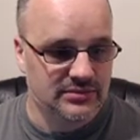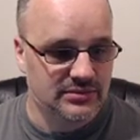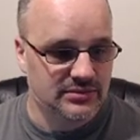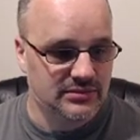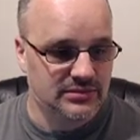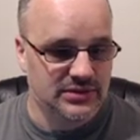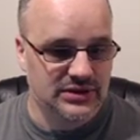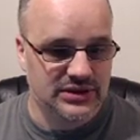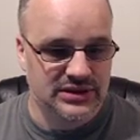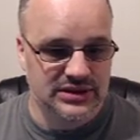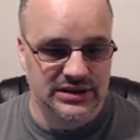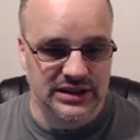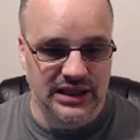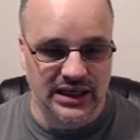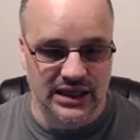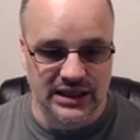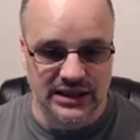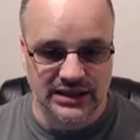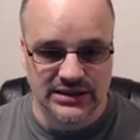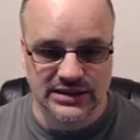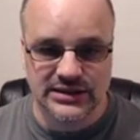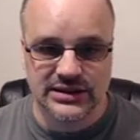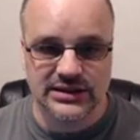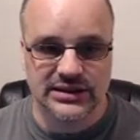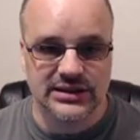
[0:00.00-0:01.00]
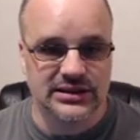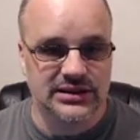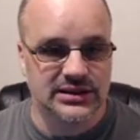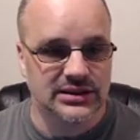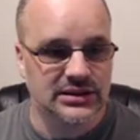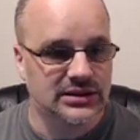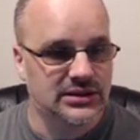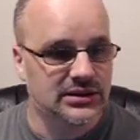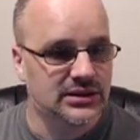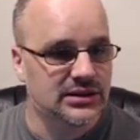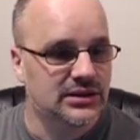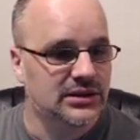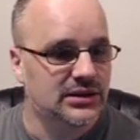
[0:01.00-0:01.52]
starts,
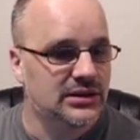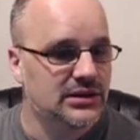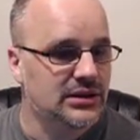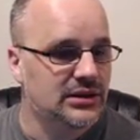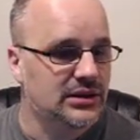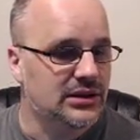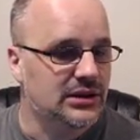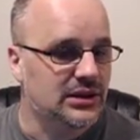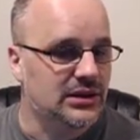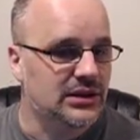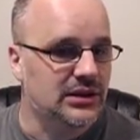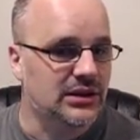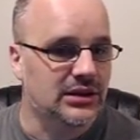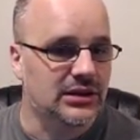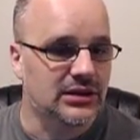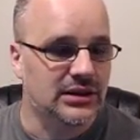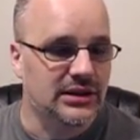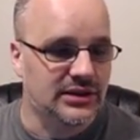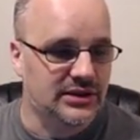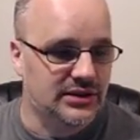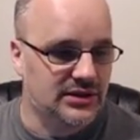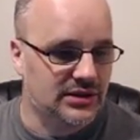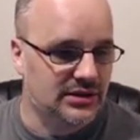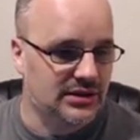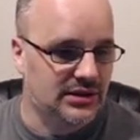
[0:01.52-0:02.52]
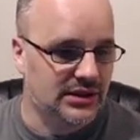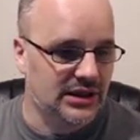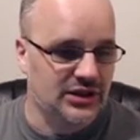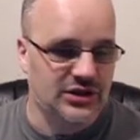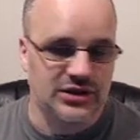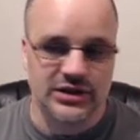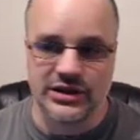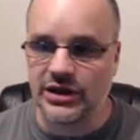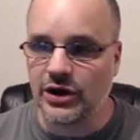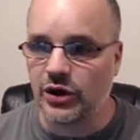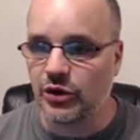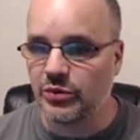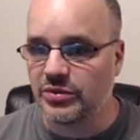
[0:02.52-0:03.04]
uh, let's
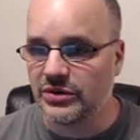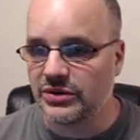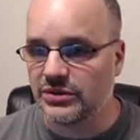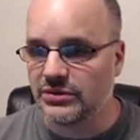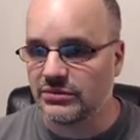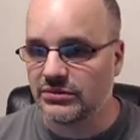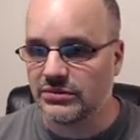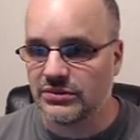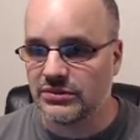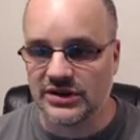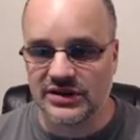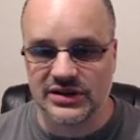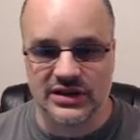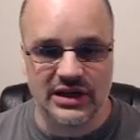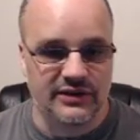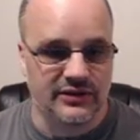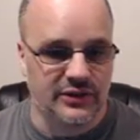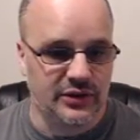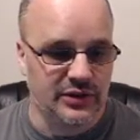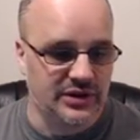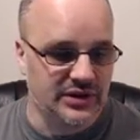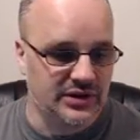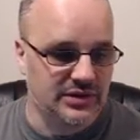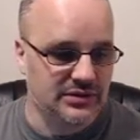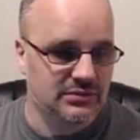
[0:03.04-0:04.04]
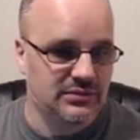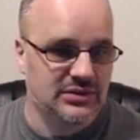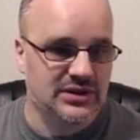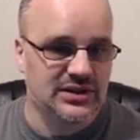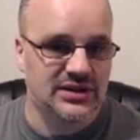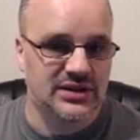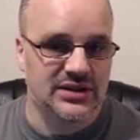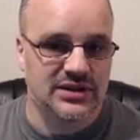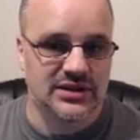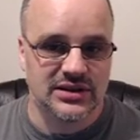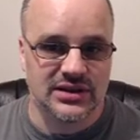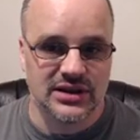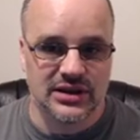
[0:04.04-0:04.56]
actually open the scaffolding
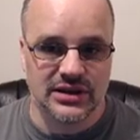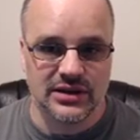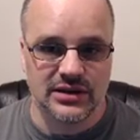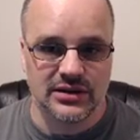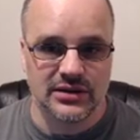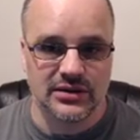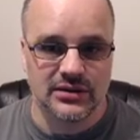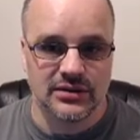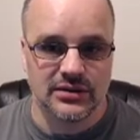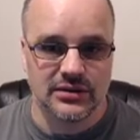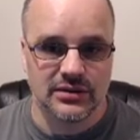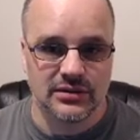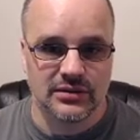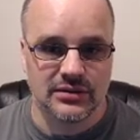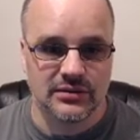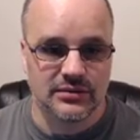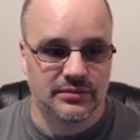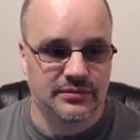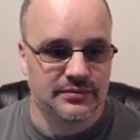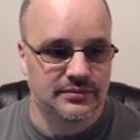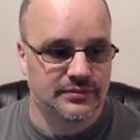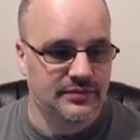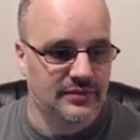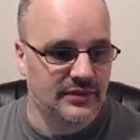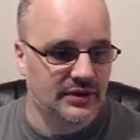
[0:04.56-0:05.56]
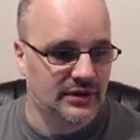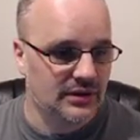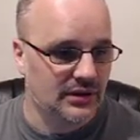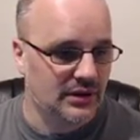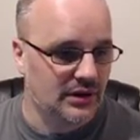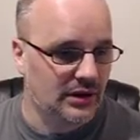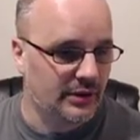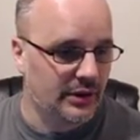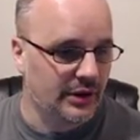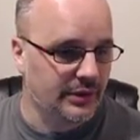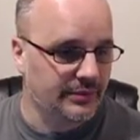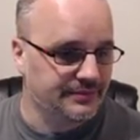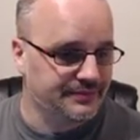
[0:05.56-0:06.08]
scene.
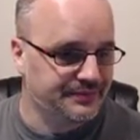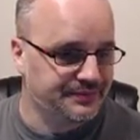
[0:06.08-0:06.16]
Here we go.